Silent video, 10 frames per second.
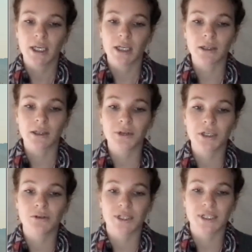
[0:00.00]
including
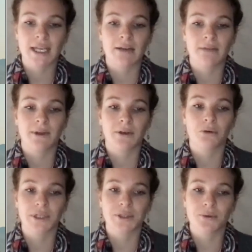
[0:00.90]
new state and federal
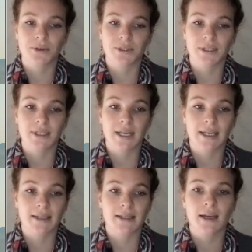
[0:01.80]
resources
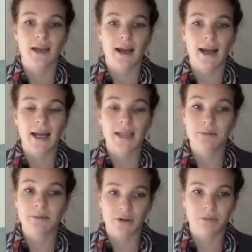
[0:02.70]
and
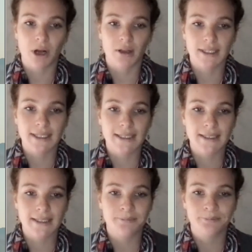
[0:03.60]
supportive
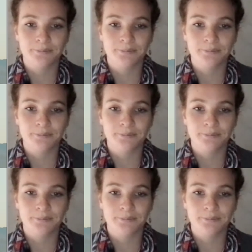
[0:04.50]
policies.